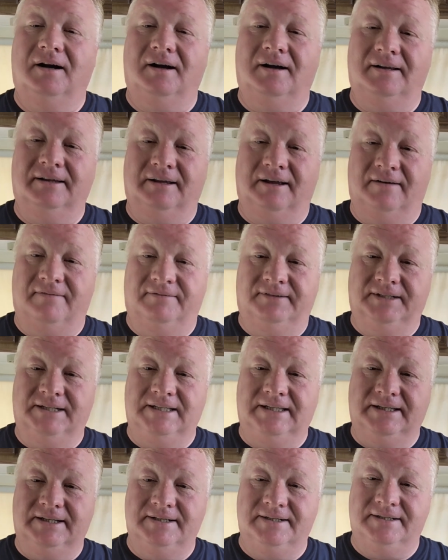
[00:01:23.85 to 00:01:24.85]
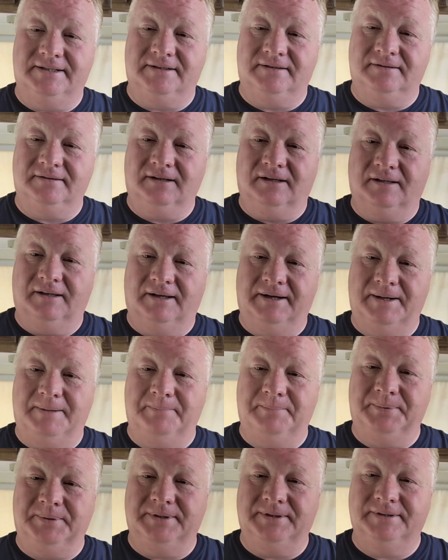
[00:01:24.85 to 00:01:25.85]
a lovely little
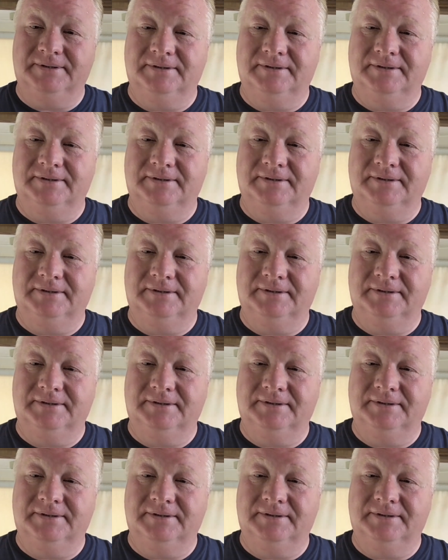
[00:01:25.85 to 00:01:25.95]
clip